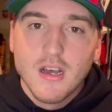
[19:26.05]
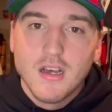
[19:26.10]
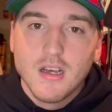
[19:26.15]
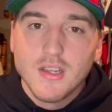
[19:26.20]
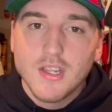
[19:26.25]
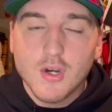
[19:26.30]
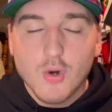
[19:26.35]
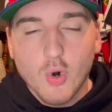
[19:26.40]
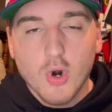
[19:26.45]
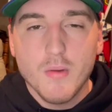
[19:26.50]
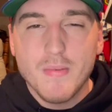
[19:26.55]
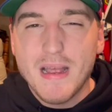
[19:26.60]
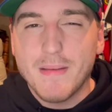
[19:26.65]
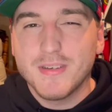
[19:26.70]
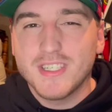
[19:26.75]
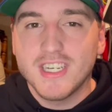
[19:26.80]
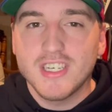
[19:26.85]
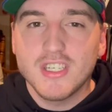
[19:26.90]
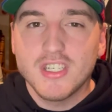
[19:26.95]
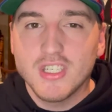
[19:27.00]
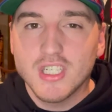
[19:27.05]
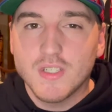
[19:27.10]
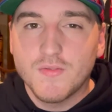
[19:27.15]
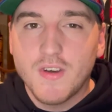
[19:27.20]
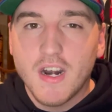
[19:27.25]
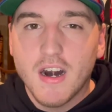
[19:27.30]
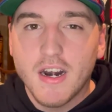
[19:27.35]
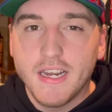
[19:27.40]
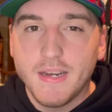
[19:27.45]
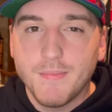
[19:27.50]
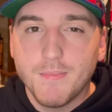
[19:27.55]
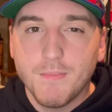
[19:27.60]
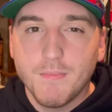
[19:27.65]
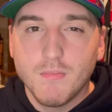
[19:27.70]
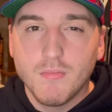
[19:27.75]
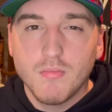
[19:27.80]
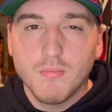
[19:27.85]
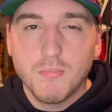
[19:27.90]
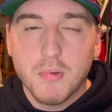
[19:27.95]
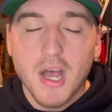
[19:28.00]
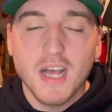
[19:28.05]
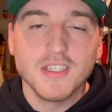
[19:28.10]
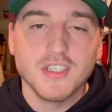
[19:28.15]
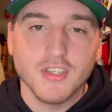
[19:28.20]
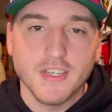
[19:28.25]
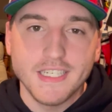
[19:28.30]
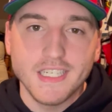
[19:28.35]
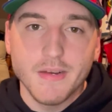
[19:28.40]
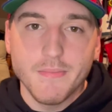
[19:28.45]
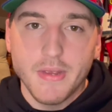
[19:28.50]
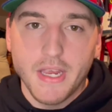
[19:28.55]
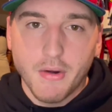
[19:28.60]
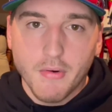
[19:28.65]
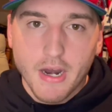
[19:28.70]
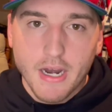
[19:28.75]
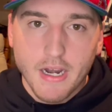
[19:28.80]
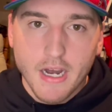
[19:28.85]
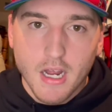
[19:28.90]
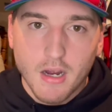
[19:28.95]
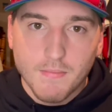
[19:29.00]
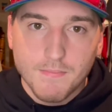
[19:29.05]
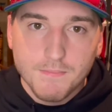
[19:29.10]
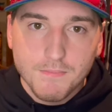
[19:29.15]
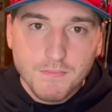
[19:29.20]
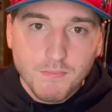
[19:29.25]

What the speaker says: The quarterback position is just very puzzling to me right now.